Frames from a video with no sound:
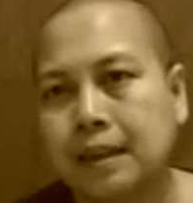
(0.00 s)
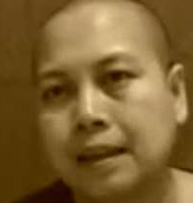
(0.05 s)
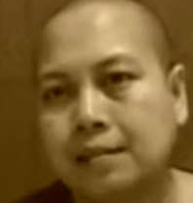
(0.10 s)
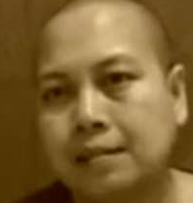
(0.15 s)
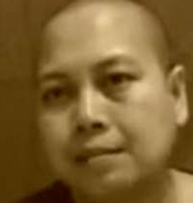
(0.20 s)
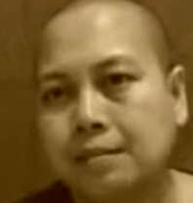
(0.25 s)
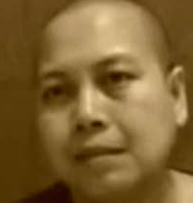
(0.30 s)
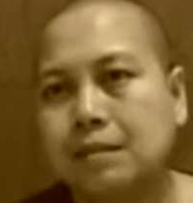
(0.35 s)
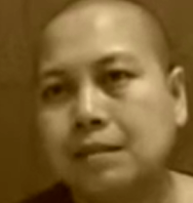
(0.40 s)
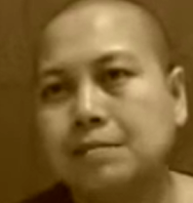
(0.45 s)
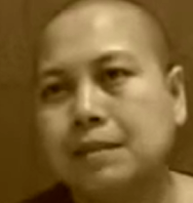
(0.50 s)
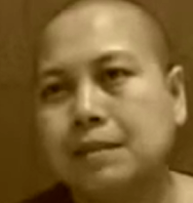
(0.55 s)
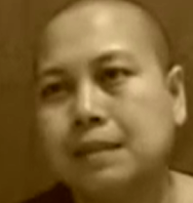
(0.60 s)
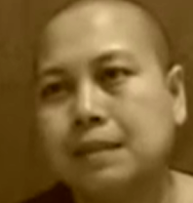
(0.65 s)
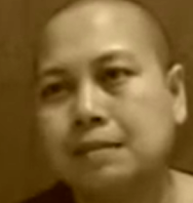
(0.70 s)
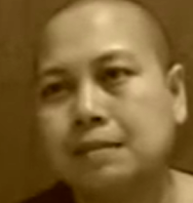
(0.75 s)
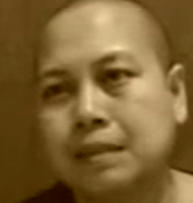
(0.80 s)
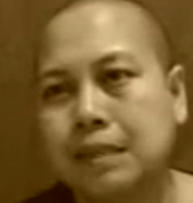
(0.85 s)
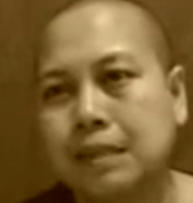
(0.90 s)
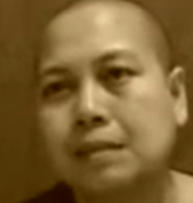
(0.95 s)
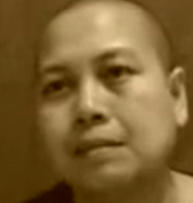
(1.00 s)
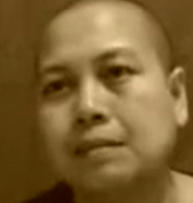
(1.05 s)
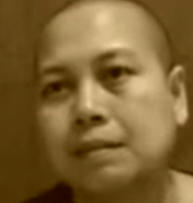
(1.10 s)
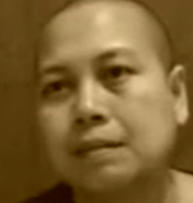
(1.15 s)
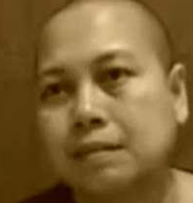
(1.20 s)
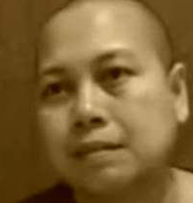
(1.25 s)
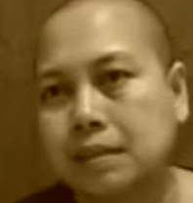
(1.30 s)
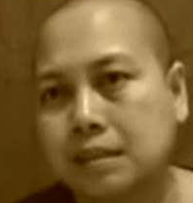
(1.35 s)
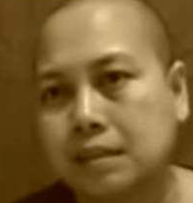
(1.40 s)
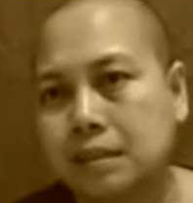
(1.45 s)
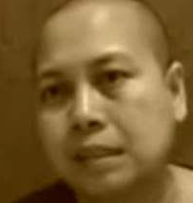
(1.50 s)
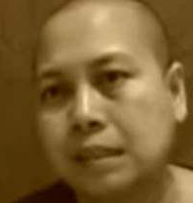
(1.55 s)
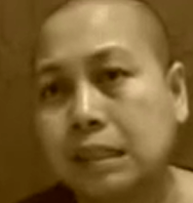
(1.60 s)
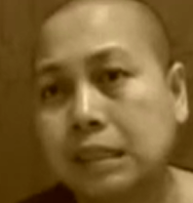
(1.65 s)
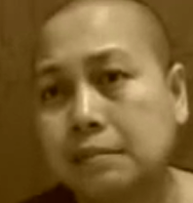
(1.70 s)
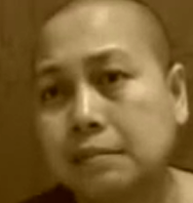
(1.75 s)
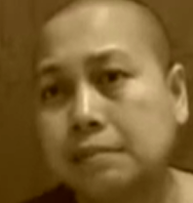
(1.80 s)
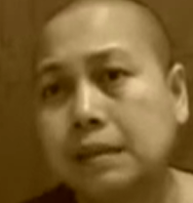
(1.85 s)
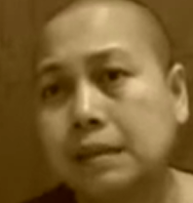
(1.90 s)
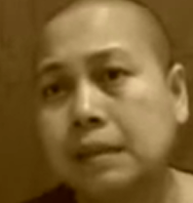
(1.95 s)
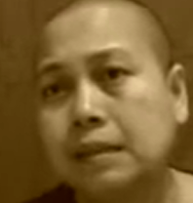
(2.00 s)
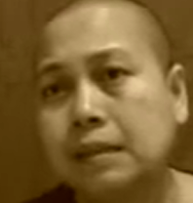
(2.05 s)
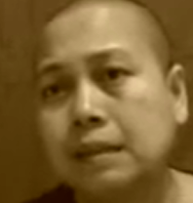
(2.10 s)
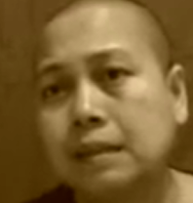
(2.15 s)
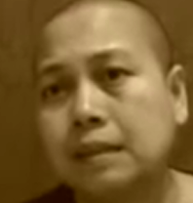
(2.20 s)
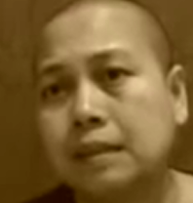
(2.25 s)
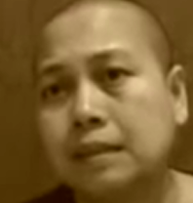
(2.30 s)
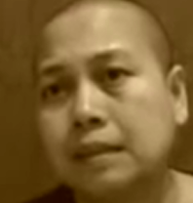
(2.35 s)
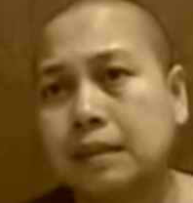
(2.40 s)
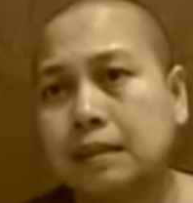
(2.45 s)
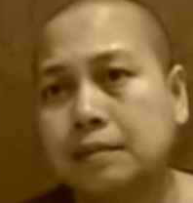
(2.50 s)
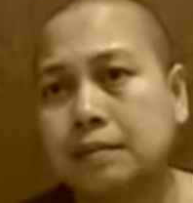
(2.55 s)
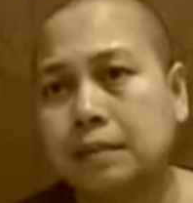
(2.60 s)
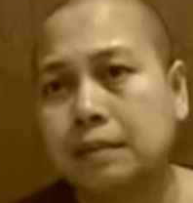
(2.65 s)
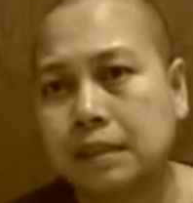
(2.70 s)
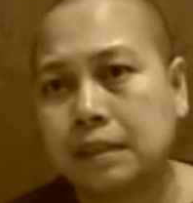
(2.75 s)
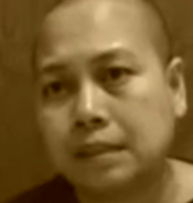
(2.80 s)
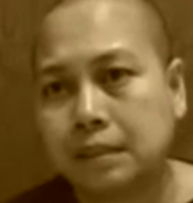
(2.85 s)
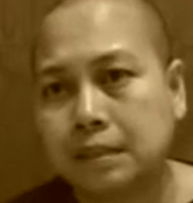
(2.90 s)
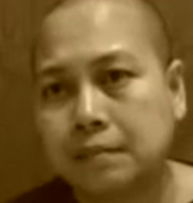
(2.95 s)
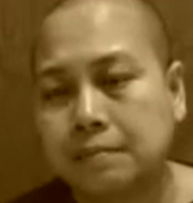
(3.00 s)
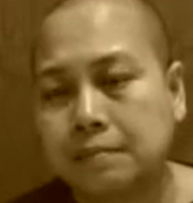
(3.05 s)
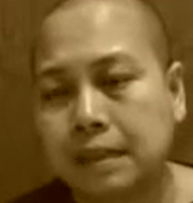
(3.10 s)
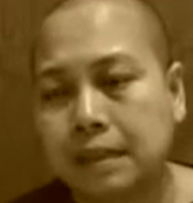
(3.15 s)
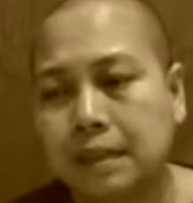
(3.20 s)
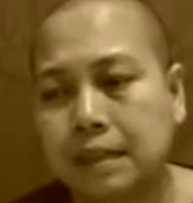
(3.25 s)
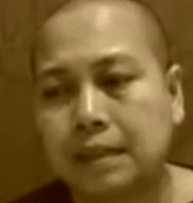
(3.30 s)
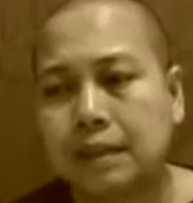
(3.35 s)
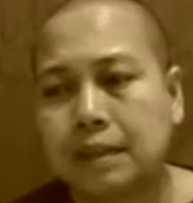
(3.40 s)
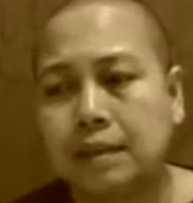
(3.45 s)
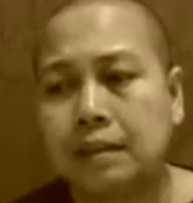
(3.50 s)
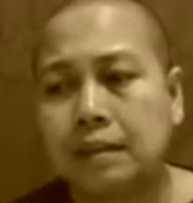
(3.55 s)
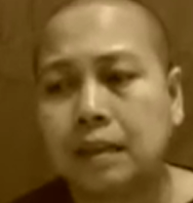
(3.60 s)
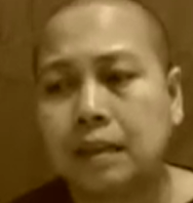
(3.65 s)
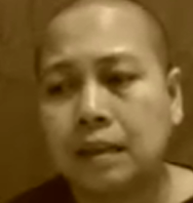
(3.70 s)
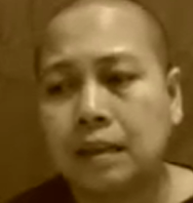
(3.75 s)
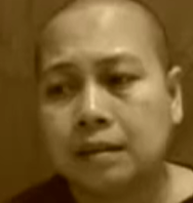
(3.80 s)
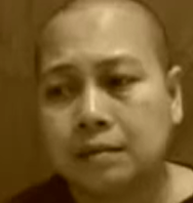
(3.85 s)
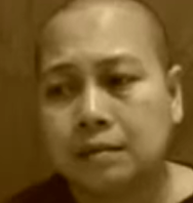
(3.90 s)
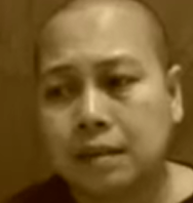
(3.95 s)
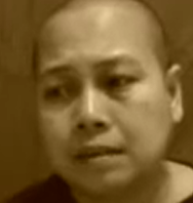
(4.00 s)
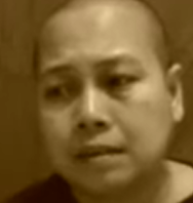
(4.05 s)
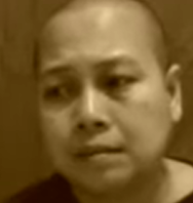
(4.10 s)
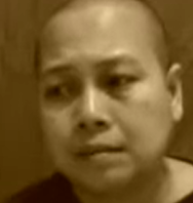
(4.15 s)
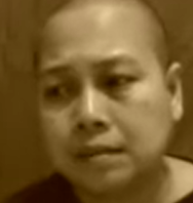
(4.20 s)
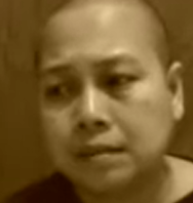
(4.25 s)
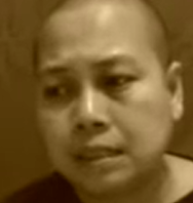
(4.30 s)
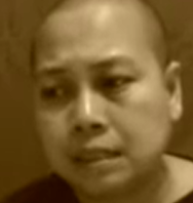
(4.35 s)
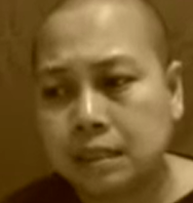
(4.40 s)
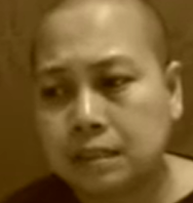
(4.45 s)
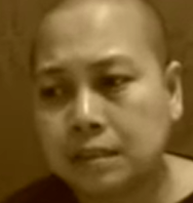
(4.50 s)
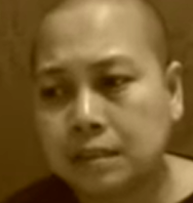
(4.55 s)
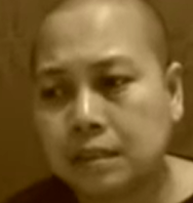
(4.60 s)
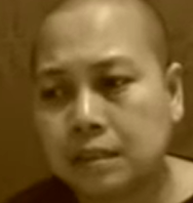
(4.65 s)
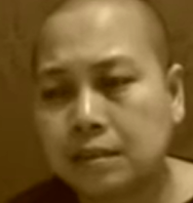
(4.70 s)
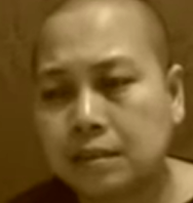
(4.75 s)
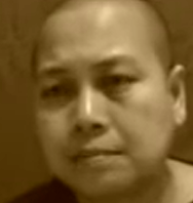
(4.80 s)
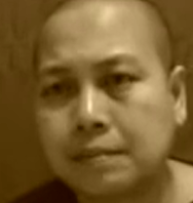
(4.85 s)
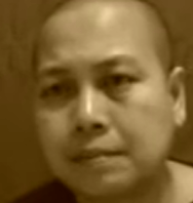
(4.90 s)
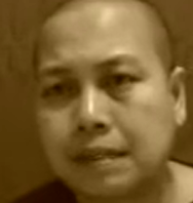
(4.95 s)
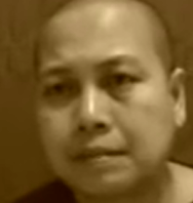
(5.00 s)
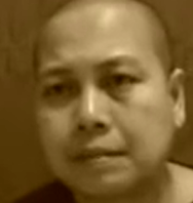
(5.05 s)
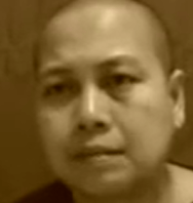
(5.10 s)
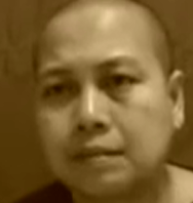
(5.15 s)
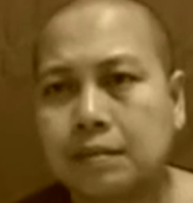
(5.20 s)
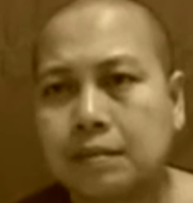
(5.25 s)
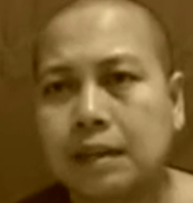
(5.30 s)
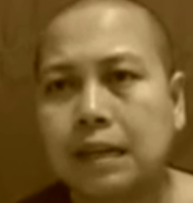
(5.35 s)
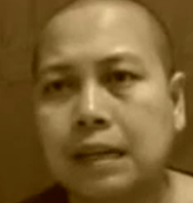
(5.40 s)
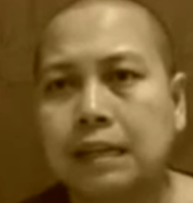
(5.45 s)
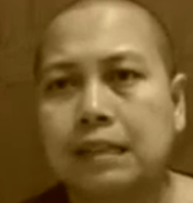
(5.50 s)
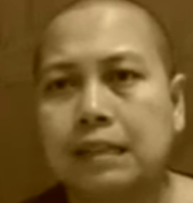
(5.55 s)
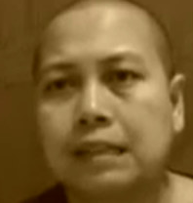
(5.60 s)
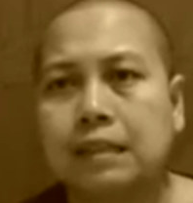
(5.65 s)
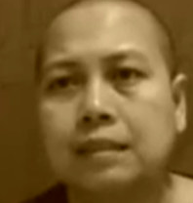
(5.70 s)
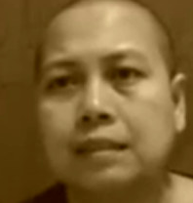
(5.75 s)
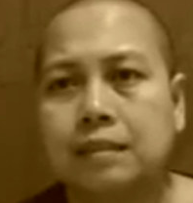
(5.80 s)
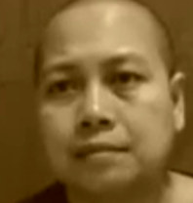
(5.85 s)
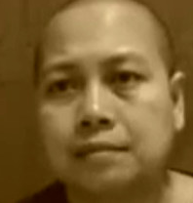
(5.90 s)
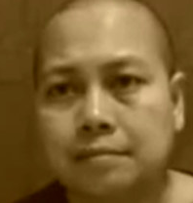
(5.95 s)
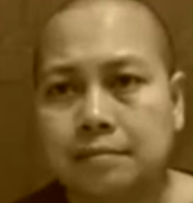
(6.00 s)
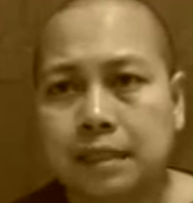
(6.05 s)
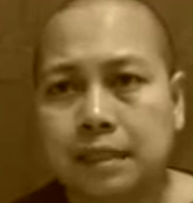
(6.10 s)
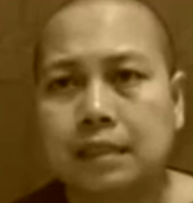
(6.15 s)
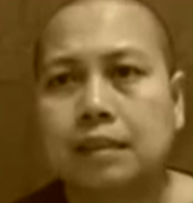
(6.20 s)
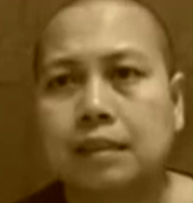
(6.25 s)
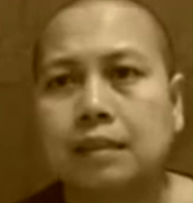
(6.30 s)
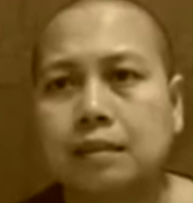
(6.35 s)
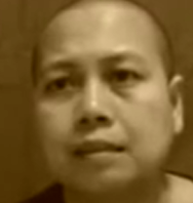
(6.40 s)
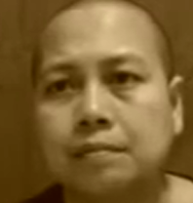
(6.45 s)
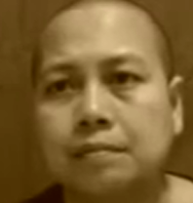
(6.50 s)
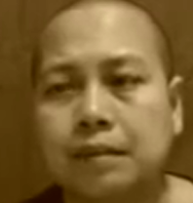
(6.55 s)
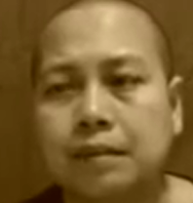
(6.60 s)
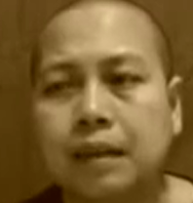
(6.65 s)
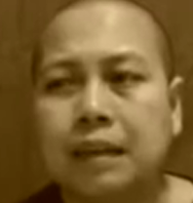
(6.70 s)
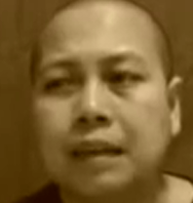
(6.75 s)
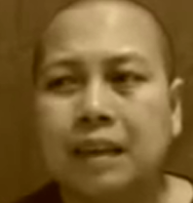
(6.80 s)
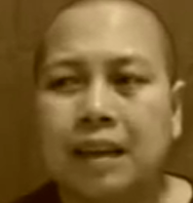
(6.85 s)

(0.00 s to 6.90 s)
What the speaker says: I want to be associated with all the time Dhamma, with the Dhamma, and I want to teach the Dhamma to the others, spread the Dhamma.